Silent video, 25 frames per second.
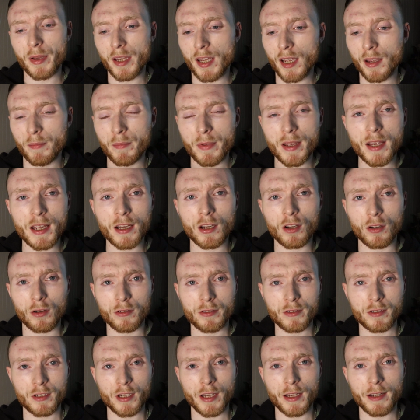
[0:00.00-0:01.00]
be able to make
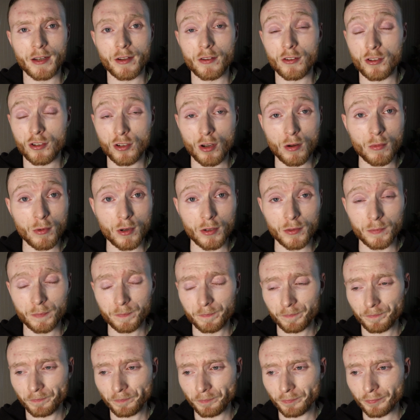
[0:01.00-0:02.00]
content and so on
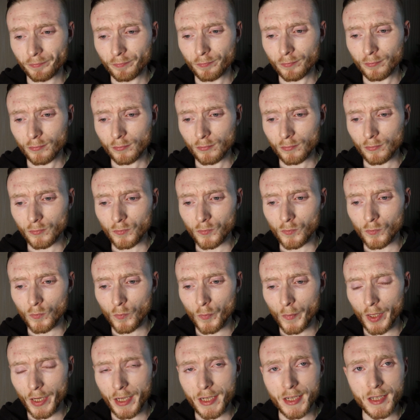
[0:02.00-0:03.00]

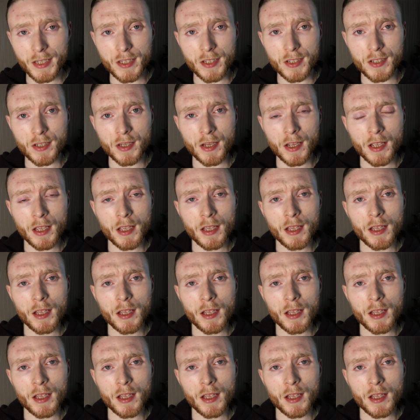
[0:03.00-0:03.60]
is